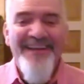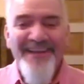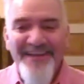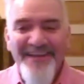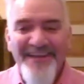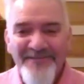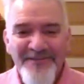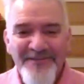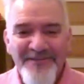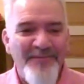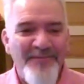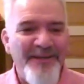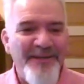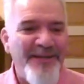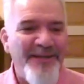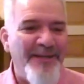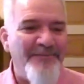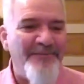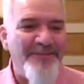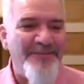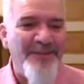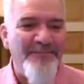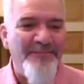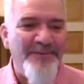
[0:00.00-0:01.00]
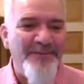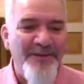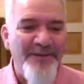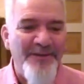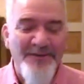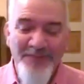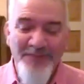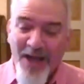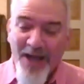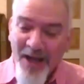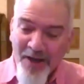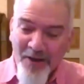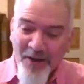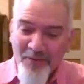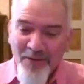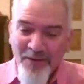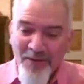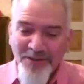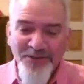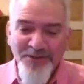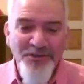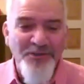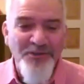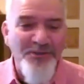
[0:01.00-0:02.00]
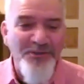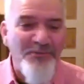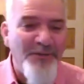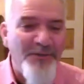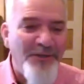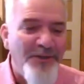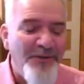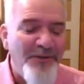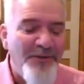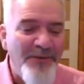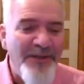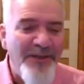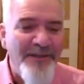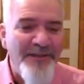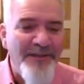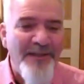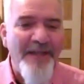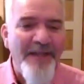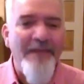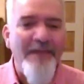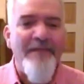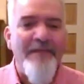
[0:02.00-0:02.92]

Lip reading: If somebody comes up and goes, "Oh, what church were you in?"